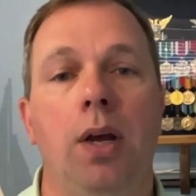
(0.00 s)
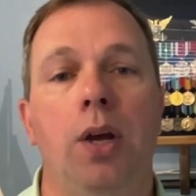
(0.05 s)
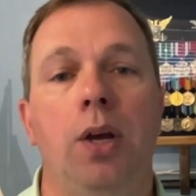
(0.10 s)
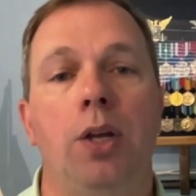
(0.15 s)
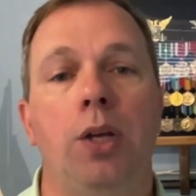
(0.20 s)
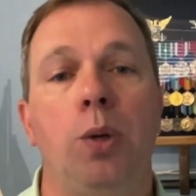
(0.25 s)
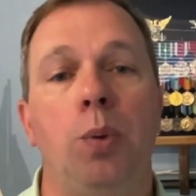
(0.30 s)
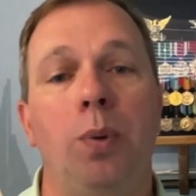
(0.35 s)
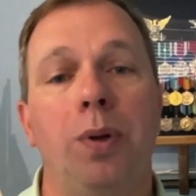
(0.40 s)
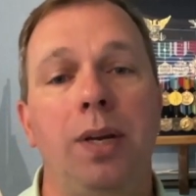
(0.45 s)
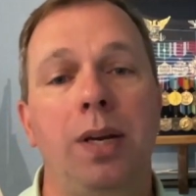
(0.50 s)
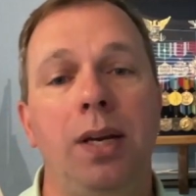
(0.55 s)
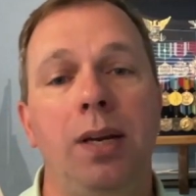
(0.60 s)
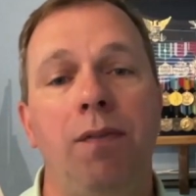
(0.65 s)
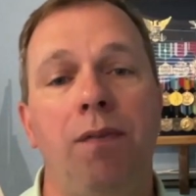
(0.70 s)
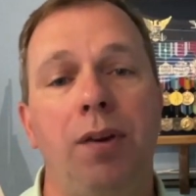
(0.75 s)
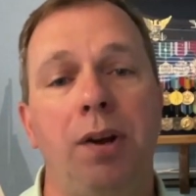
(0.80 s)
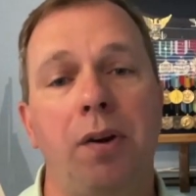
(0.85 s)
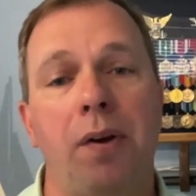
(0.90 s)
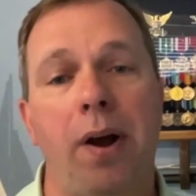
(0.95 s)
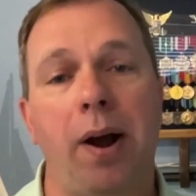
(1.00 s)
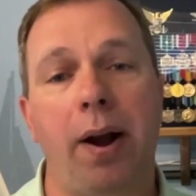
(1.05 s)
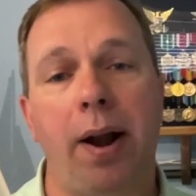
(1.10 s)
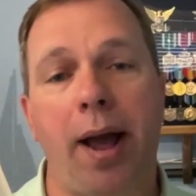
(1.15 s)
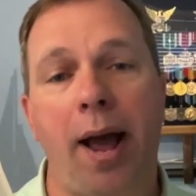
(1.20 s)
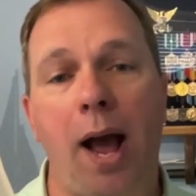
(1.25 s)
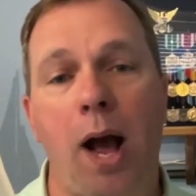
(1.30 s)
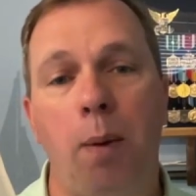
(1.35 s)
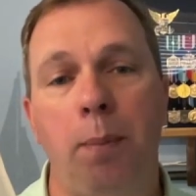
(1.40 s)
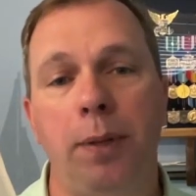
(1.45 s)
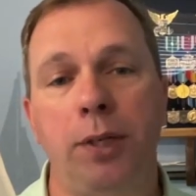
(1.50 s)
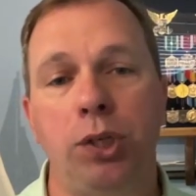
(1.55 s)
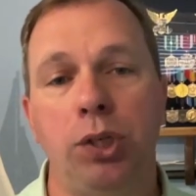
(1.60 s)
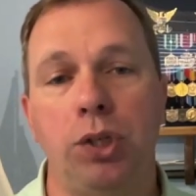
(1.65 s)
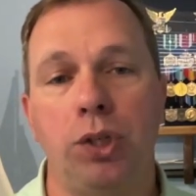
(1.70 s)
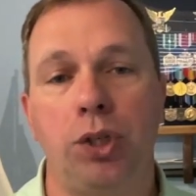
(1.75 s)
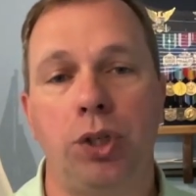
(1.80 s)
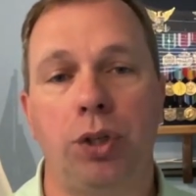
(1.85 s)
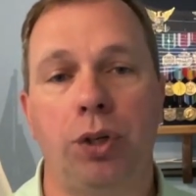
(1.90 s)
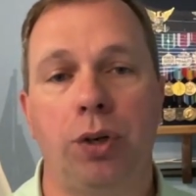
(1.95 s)
You will need to figure out how much
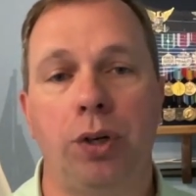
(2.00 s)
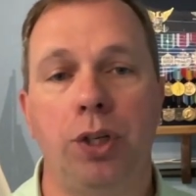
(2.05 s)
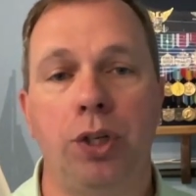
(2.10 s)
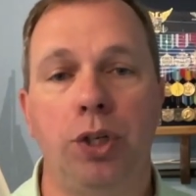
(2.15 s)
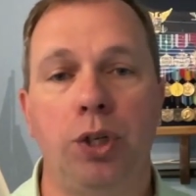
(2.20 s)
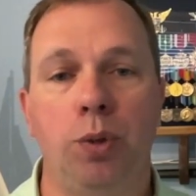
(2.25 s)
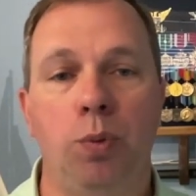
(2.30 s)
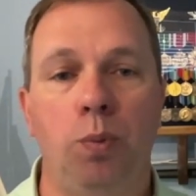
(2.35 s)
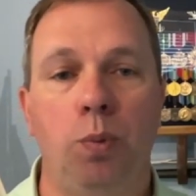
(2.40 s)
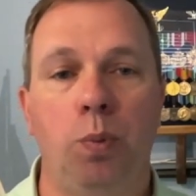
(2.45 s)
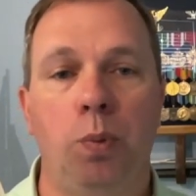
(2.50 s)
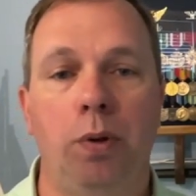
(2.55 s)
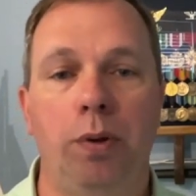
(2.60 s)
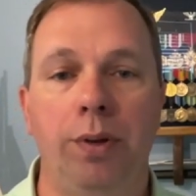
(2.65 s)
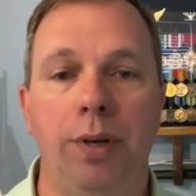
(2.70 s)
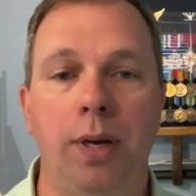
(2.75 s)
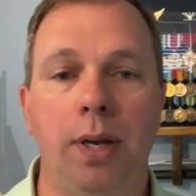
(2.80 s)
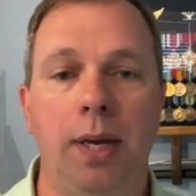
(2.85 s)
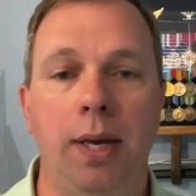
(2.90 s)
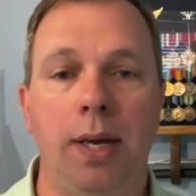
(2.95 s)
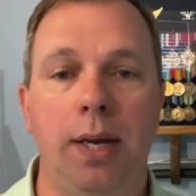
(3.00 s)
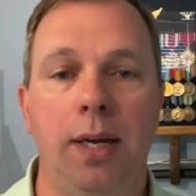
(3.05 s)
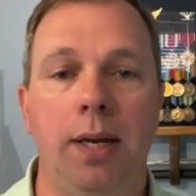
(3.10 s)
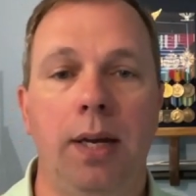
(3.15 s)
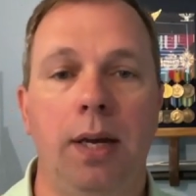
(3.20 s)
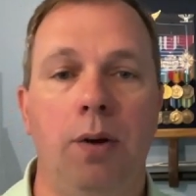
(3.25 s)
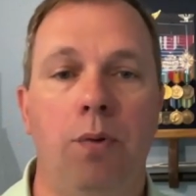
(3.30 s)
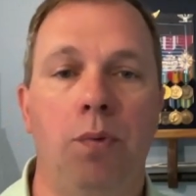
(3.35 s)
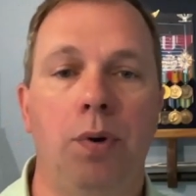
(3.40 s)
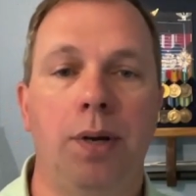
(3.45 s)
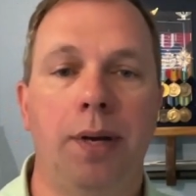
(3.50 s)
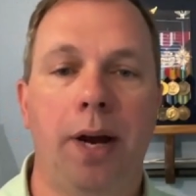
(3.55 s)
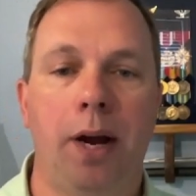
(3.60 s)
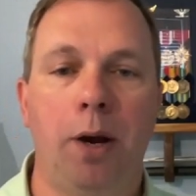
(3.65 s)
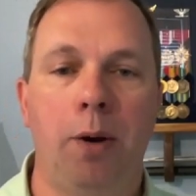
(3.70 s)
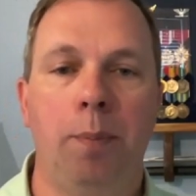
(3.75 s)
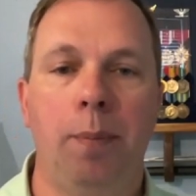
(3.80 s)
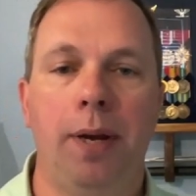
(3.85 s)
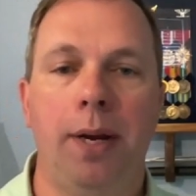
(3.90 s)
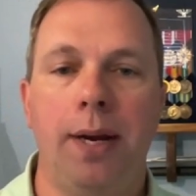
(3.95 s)
insurance you will need in
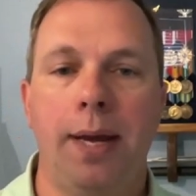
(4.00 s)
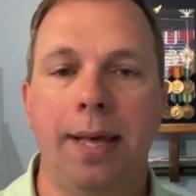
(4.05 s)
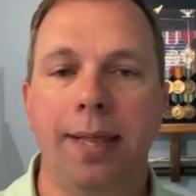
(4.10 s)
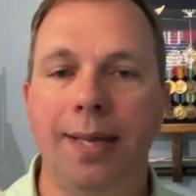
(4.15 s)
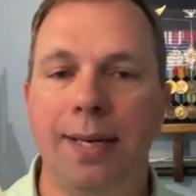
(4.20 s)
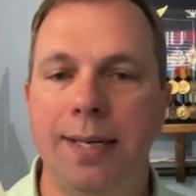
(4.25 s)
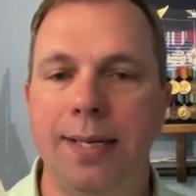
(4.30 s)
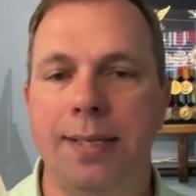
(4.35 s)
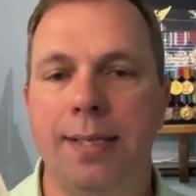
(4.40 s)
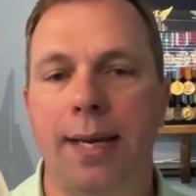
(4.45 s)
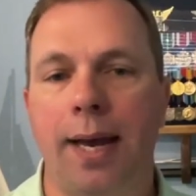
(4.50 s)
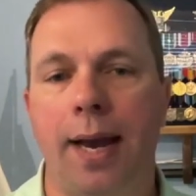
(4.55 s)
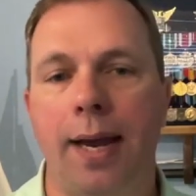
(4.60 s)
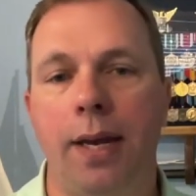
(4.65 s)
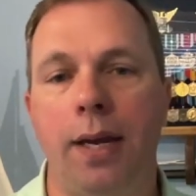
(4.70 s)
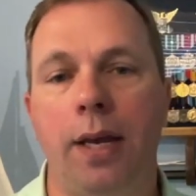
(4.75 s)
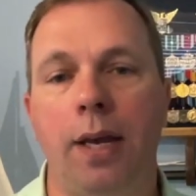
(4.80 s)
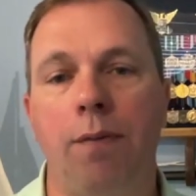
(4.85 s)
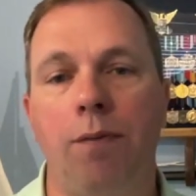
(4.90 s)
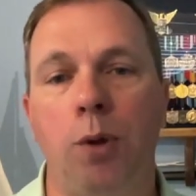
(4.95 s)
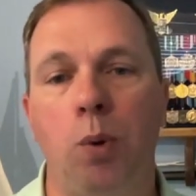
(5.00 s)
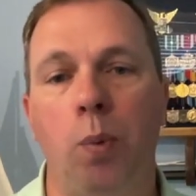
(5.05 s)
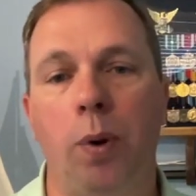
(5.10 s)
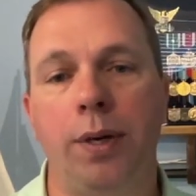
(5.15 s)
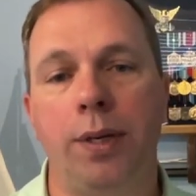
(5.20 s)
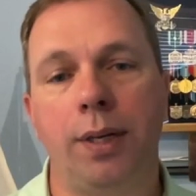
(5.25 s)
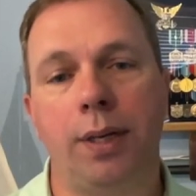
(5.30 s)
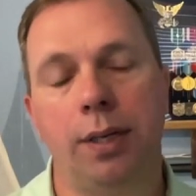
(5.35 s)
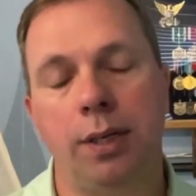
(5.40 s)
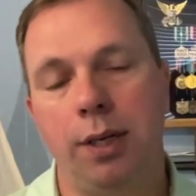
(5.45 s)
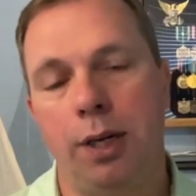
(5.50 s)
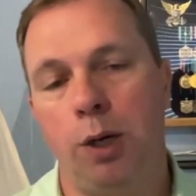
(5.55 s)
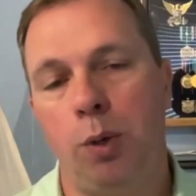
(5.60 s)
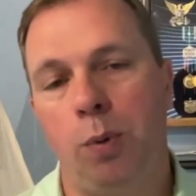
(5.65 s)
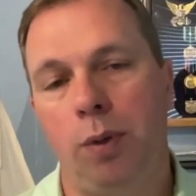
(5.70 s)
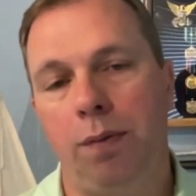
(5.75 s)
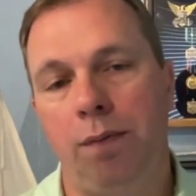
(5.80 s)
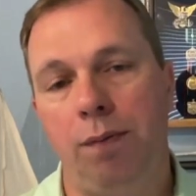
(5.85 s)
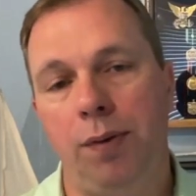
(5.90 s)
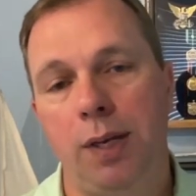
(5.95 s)
retirement, and then decide if you want to continue
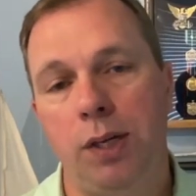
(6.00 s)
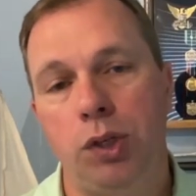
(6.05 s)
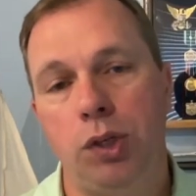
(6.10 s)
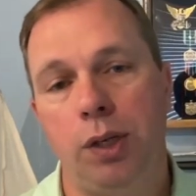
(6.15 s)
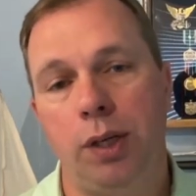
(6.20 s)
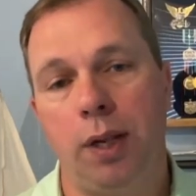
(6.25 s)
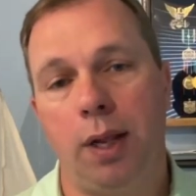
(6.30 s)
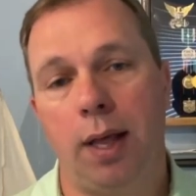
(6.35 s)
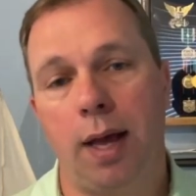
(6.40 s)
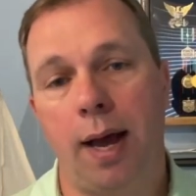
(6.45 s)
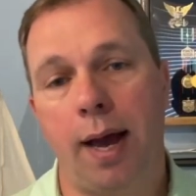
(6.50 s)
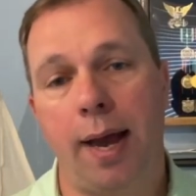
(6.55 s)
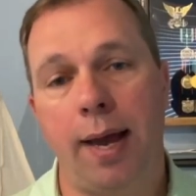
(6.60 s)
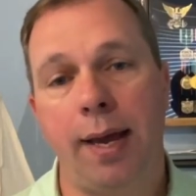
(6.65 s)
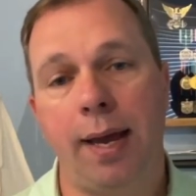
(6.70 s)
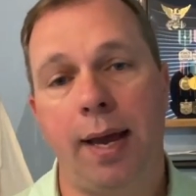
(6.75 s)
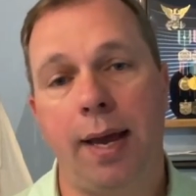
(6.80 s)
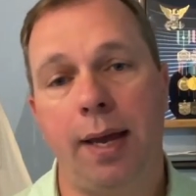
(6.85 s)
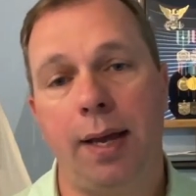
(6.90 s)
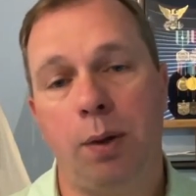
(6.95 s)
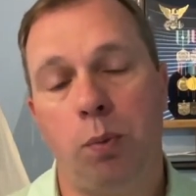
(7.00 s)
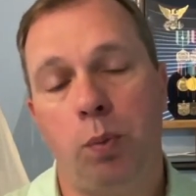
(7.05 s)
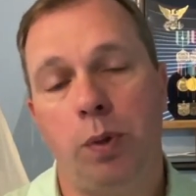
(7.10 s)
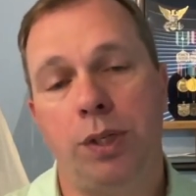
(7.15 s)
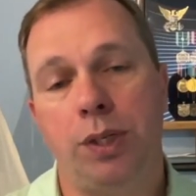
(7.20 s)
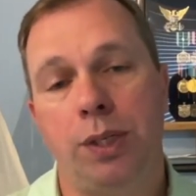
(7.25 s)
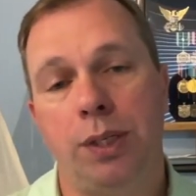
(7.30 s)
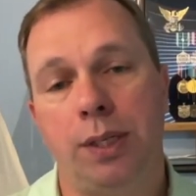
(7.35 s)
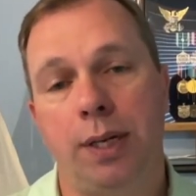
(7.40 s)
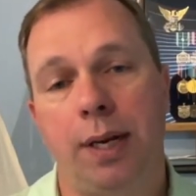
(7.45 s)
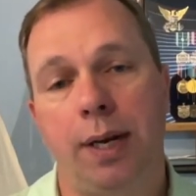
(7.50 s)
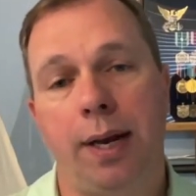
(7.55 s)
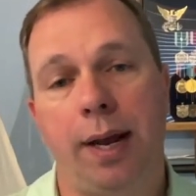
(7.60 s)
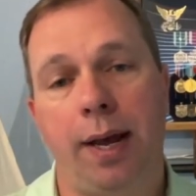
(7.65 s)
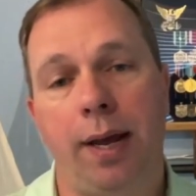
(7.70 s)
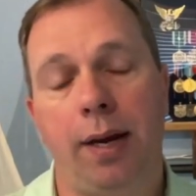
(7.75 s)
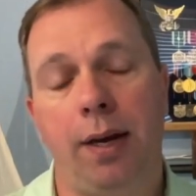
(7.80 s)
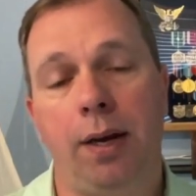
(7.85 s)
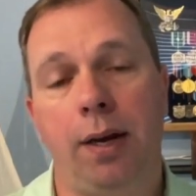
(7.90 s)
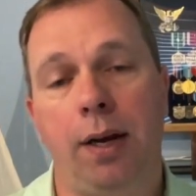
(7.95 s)
with VGLI, which is at
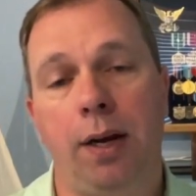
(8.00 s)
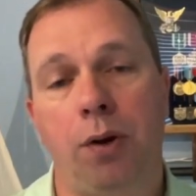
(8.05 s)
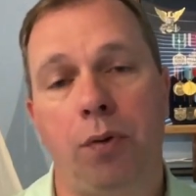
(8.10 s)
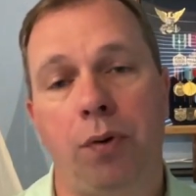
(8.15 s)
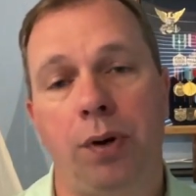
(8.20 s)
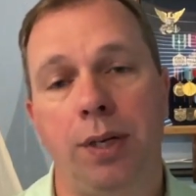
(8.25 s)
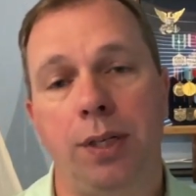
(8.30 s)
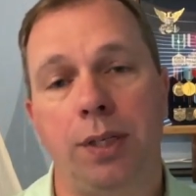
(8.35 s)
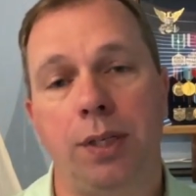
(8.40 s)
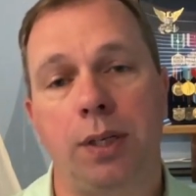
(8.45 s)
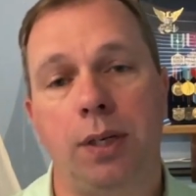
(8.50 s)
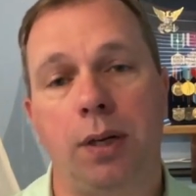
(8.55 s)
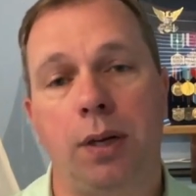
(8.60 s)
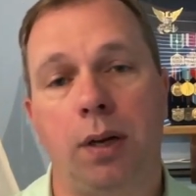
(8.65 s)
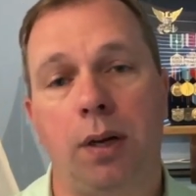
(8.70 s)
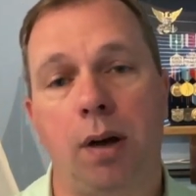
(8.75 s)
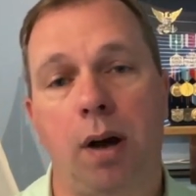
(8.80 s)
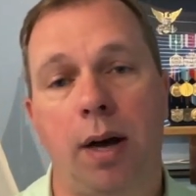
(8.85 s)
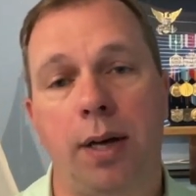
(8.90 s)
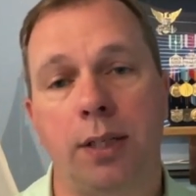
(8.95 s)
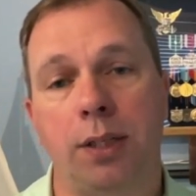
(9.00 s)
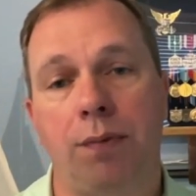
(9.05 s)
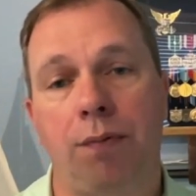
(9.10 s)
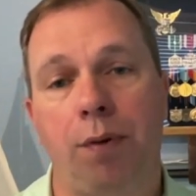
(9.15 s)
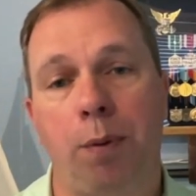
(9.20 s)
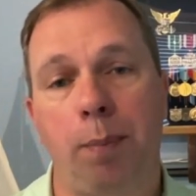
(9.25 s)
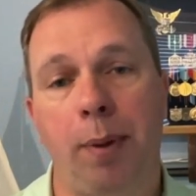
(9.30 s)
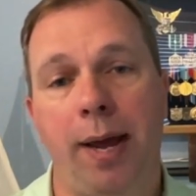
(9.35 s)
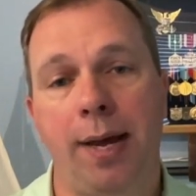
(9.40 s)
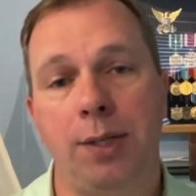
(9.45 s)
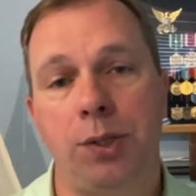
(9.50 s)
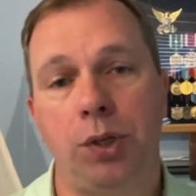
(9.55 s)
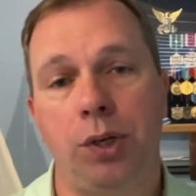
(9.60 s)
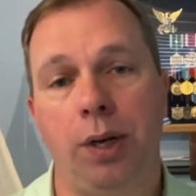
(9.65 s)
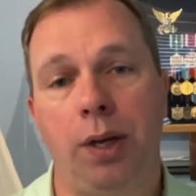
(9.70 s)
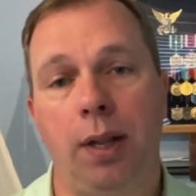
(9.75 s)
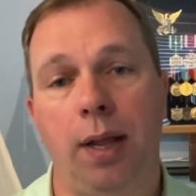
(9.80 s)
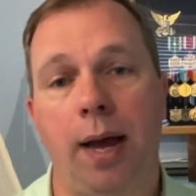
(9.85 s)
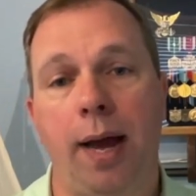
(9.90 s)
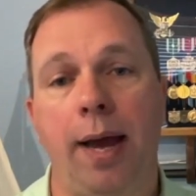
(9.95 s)
an increased cost from
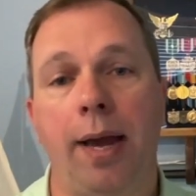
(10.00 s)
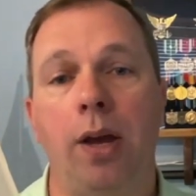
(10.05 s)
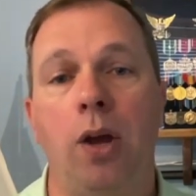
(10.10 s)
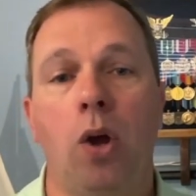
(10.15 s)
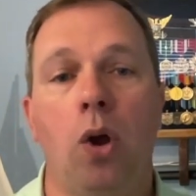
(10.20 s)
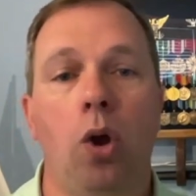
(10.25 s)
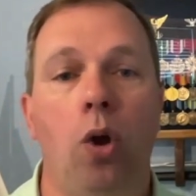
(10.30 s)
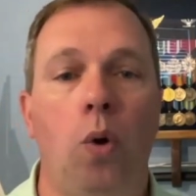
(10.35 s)
SGLI,